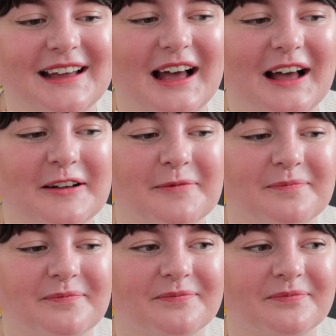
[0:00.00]

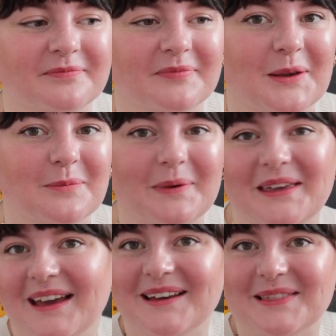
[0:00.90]
But
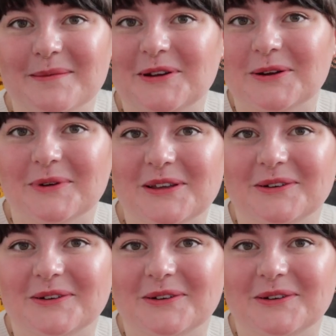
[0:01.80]
yeah, let me know what